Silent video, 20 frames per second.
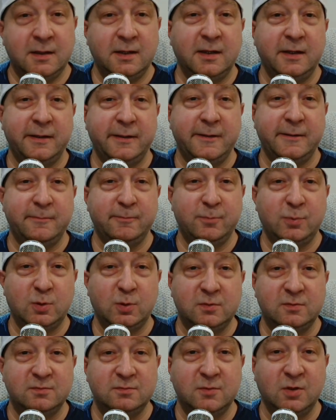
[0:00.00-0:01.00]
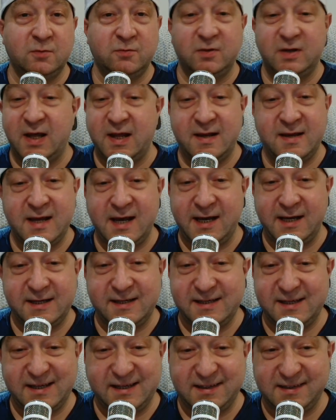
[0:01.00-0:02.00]
But other than that,
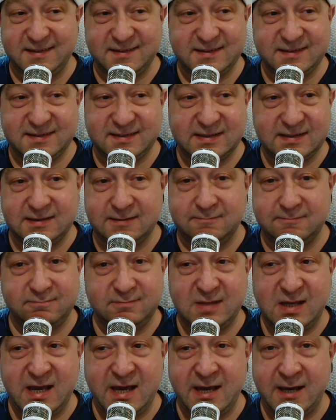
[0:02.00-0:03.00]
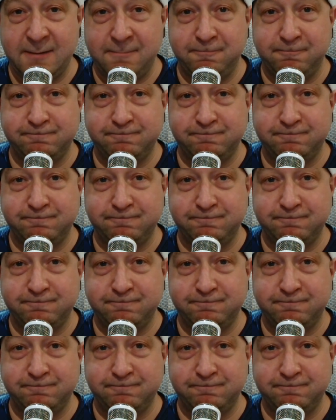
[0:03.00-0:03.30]
it's, yeah.